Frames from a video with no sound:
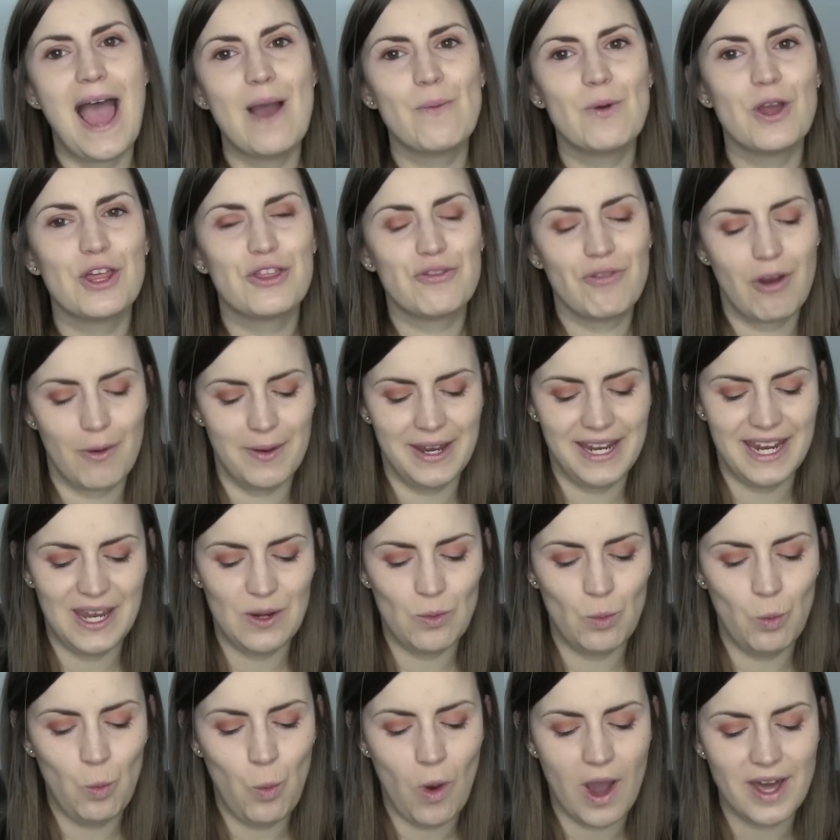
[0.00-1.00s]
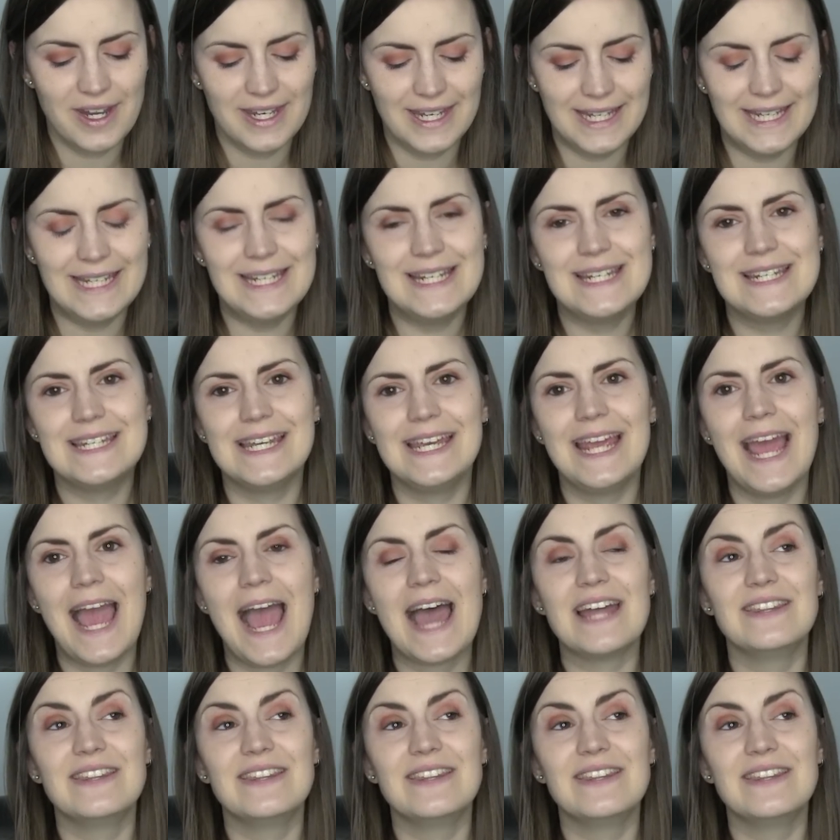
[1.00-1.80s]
And we're throwing in one indie,